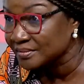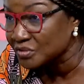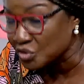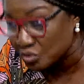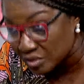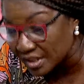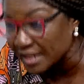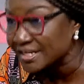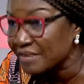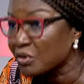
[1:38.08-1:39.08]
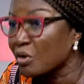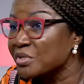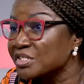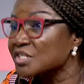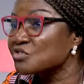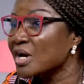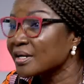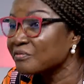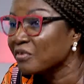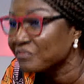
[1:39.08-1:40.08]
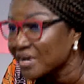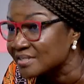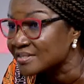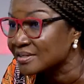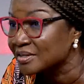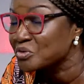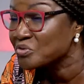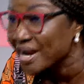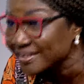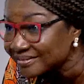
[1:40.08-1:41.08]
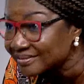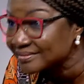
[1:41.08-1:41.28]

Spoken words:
Do you know that the HIV Commission is struggling for funds to run?